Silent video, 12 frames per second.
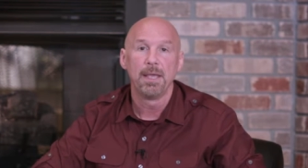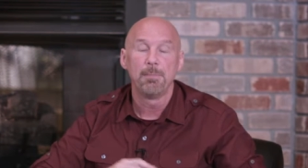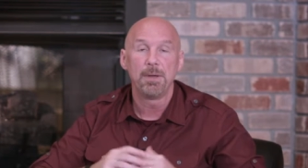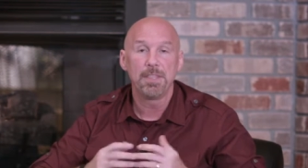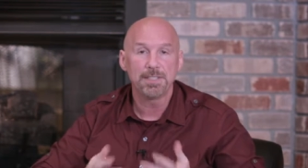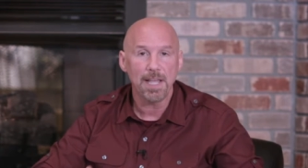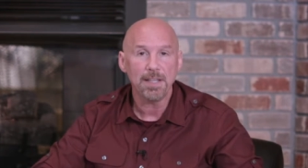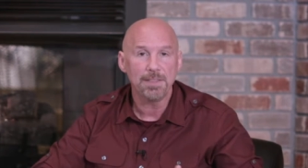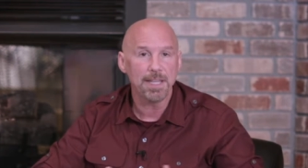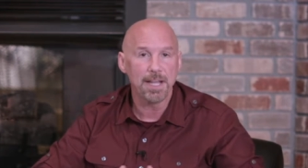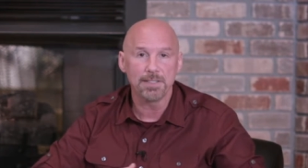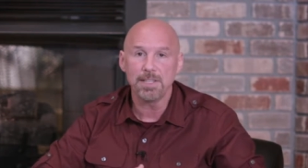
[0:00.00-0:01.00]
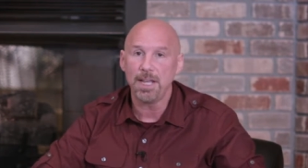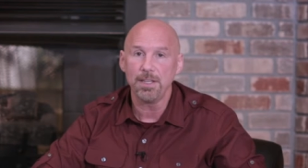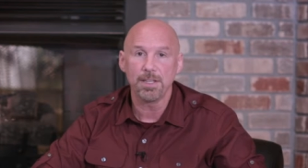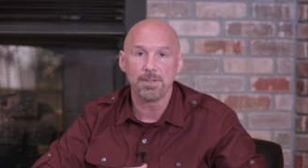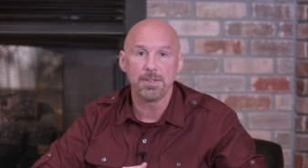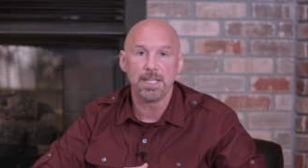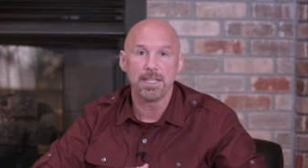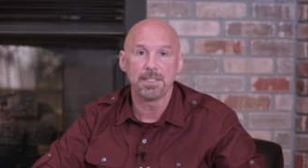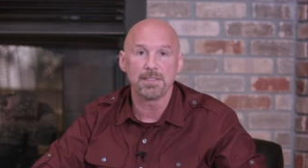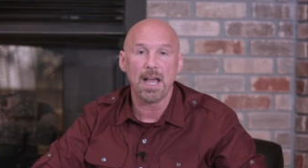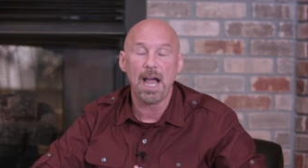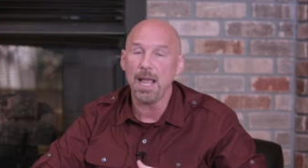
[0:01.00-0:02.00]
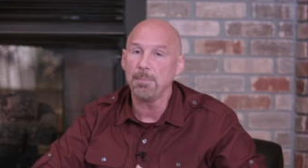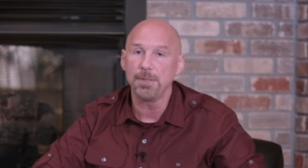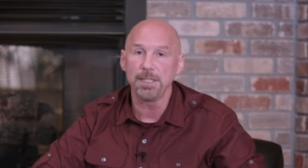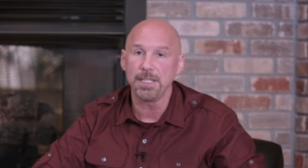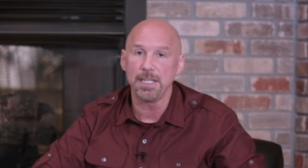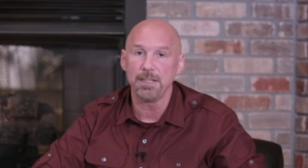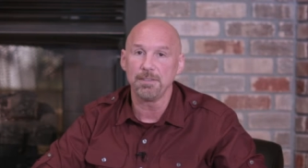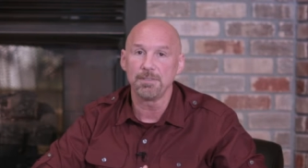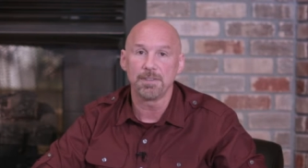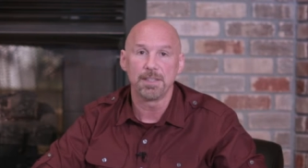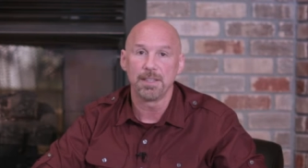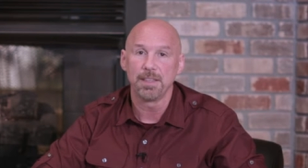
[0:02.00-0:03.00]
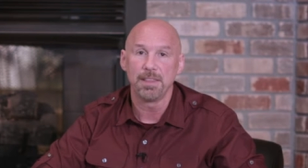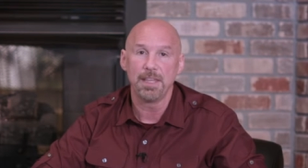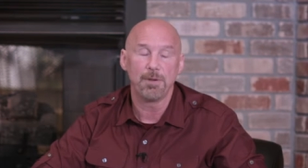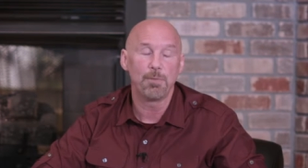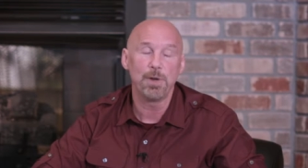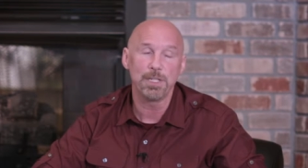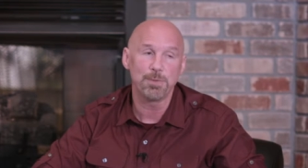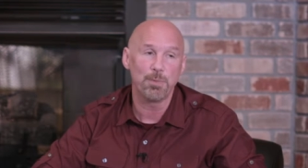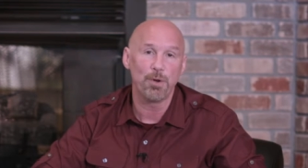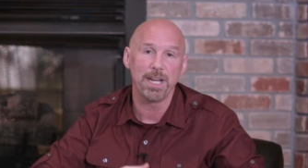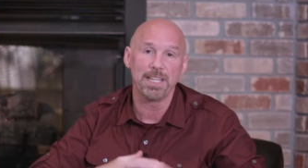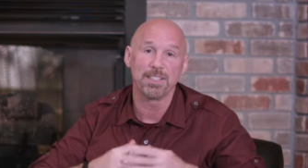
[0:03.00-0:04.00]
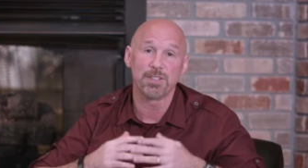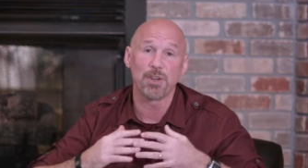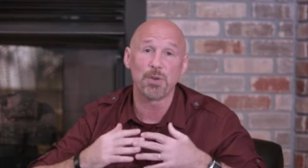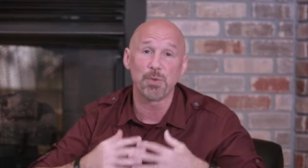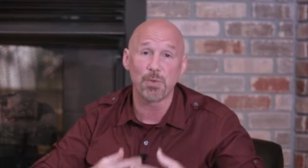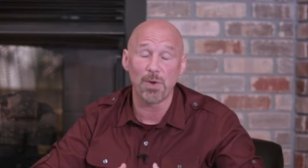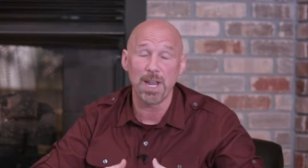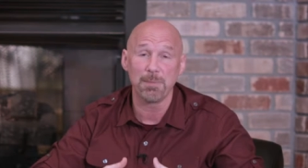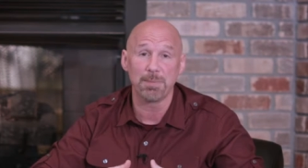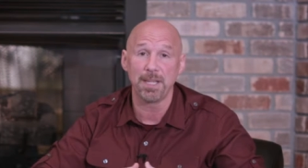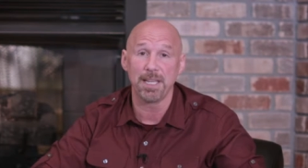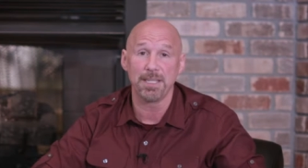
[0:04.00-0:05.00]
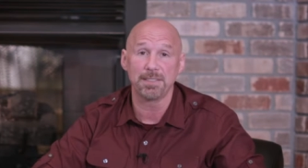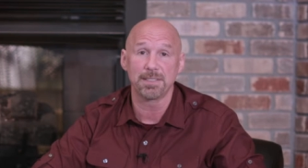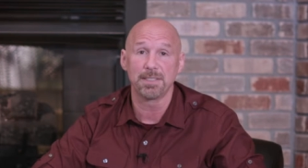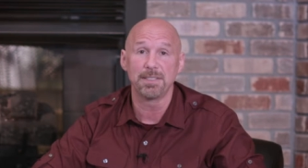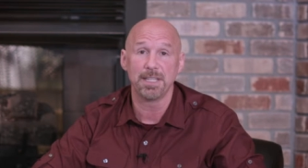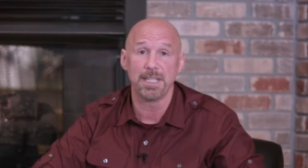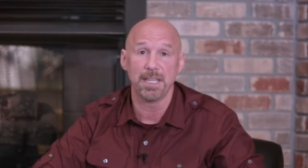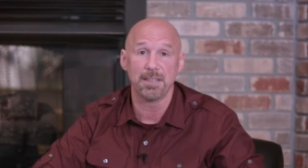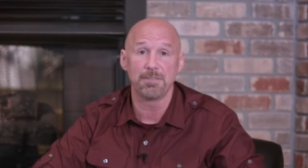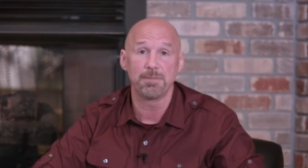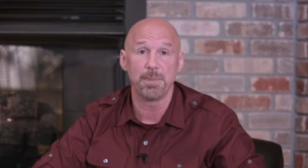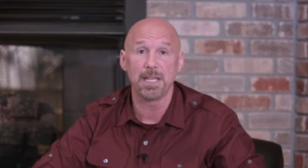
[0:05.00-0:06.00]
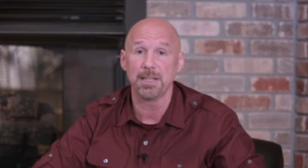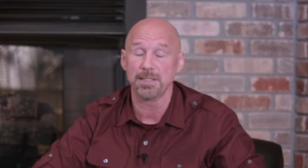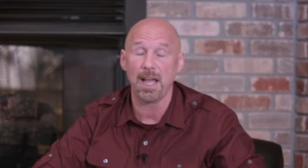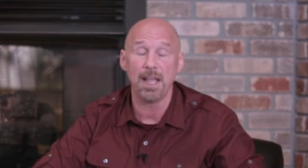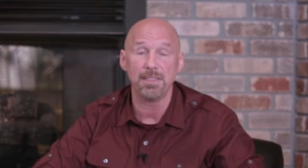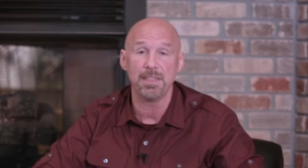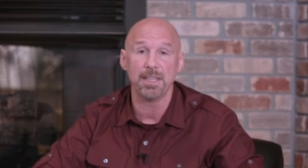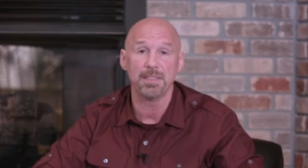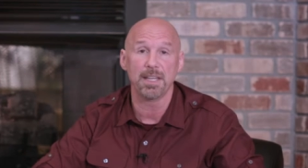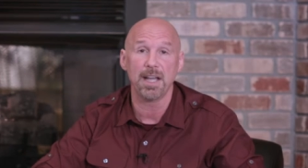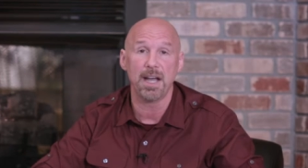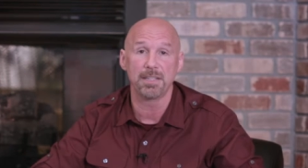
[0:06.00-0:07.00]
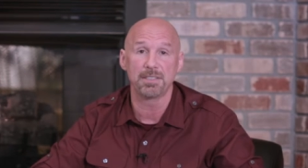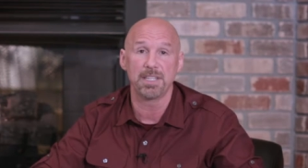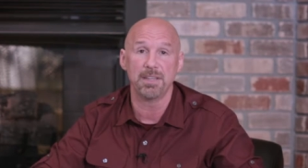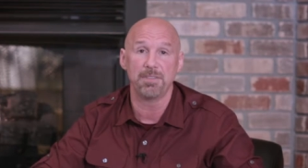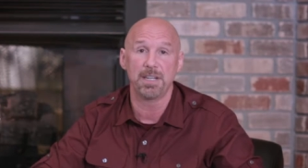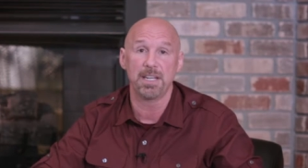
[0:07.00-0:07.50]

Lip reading: But the second thing I'll tell you is, I believe that Ridge Point is a great place to give, because I think that God has given